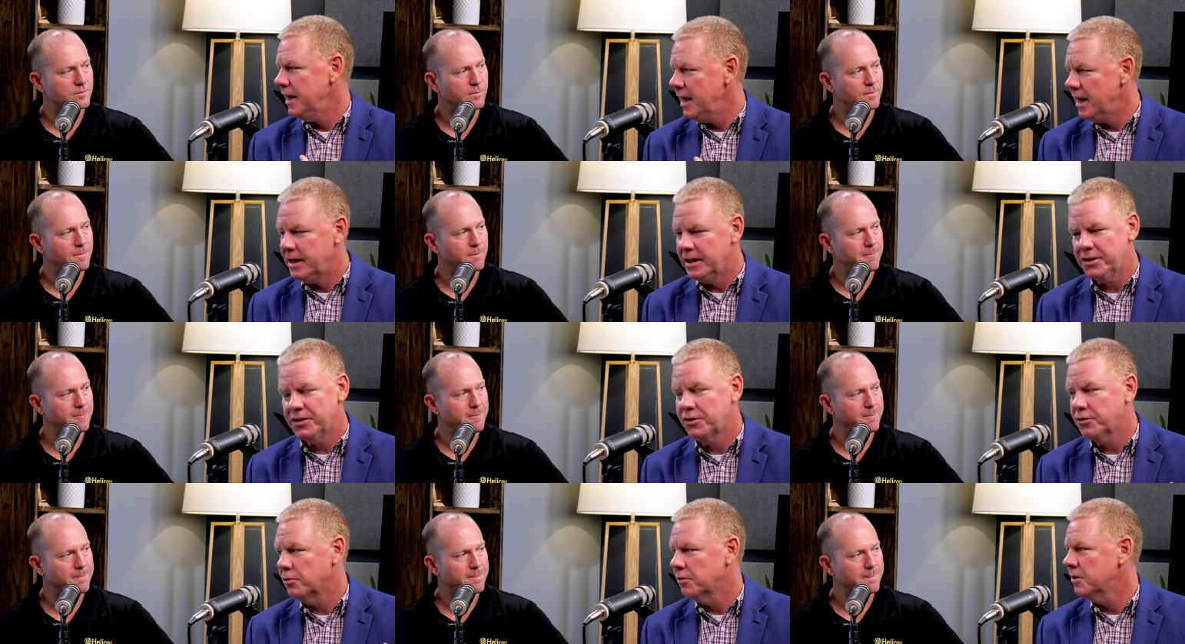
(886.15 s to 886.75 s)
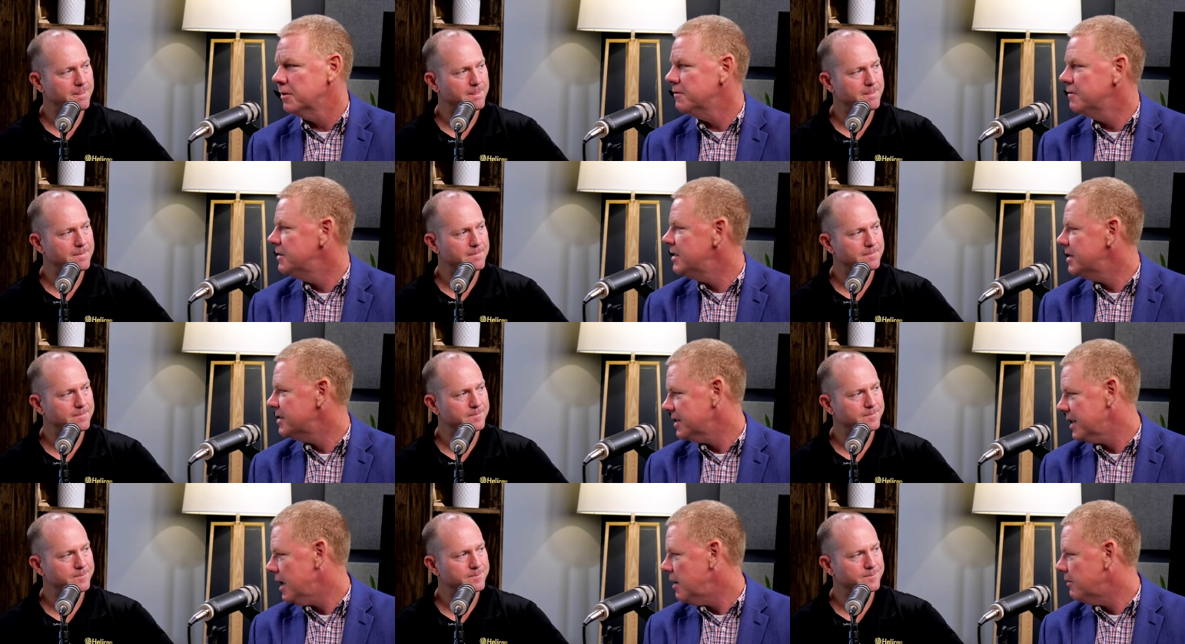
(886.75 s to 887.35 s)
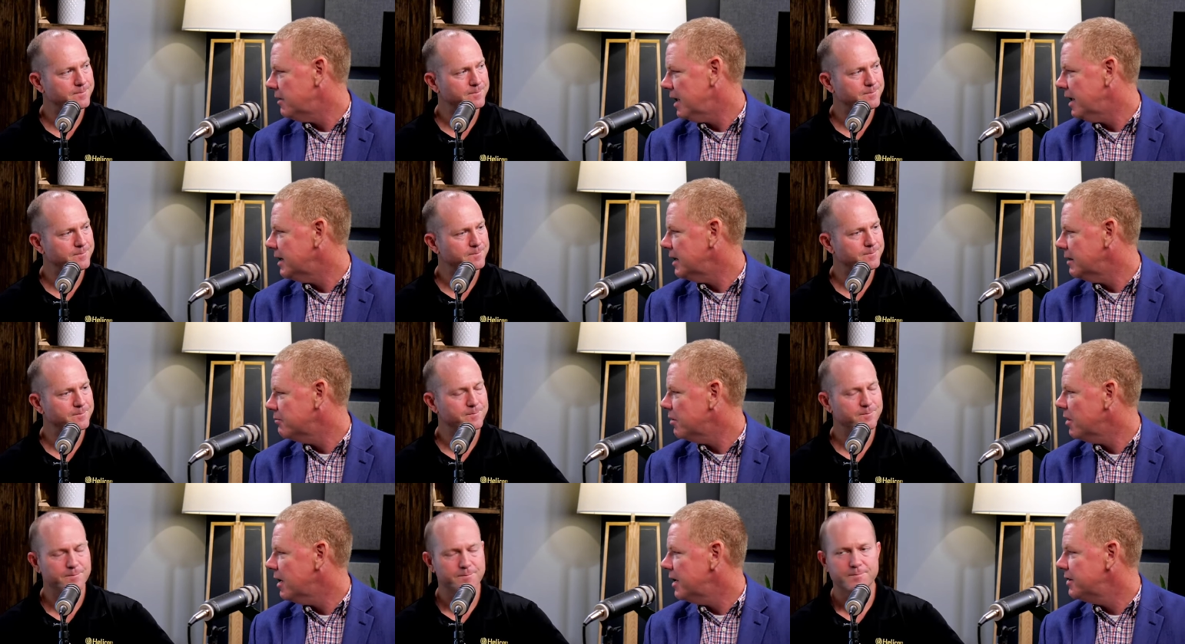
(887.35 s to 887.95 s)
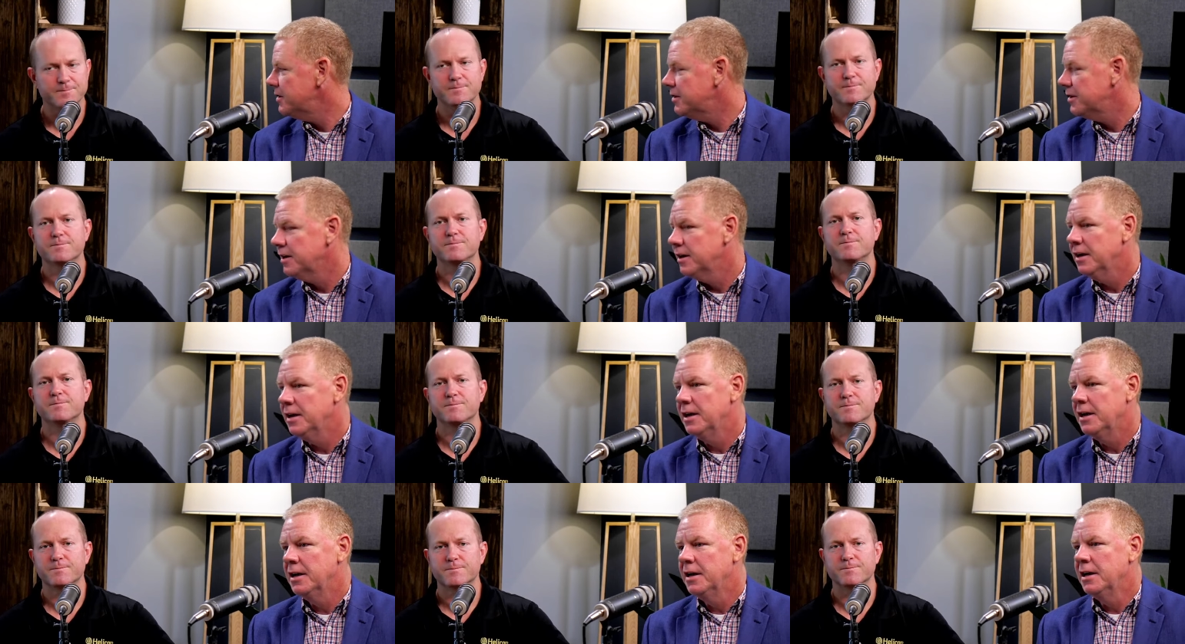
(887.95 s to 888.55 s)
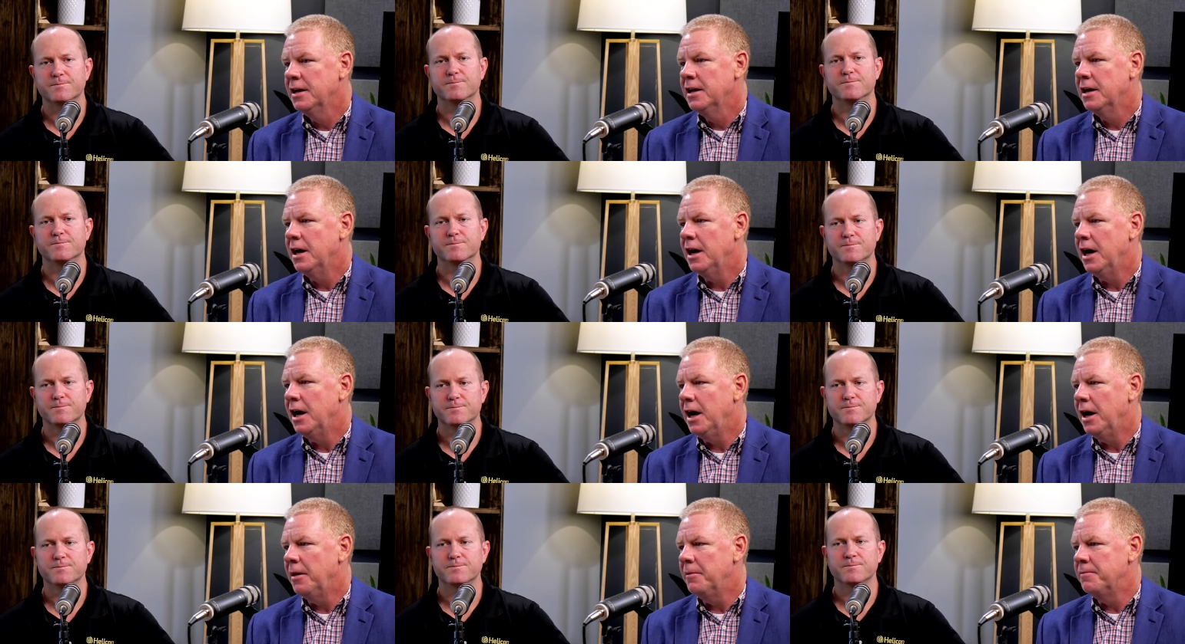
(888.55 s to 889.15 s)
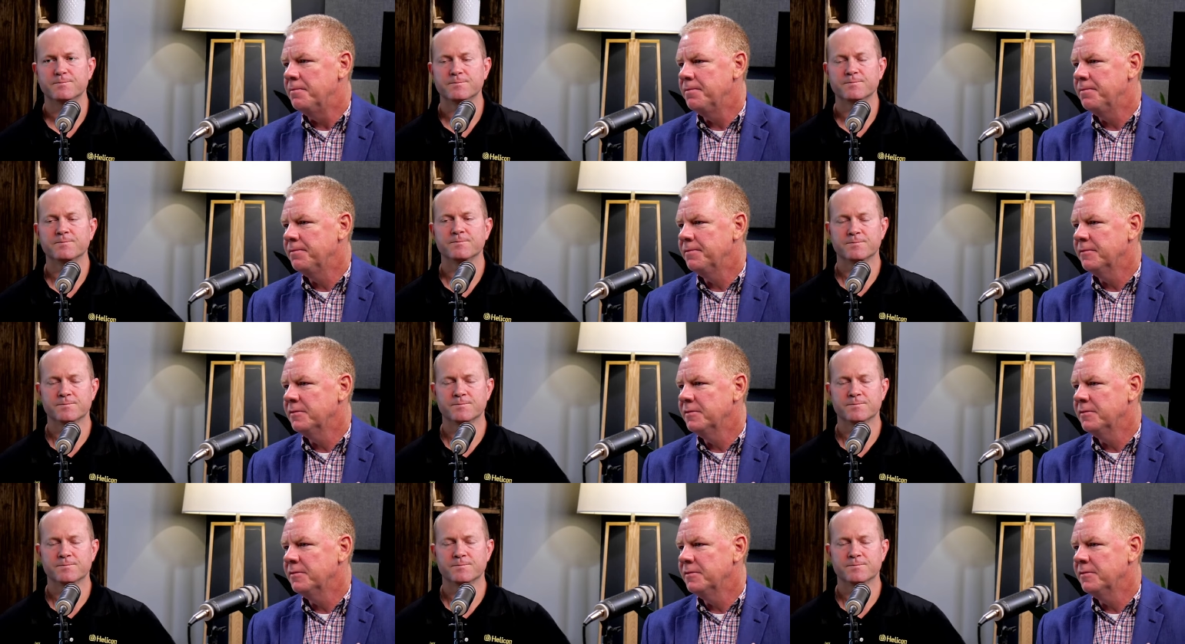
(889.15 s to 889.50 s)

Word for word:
Speaker 1: any sort of discount on the price mm-hmm. um,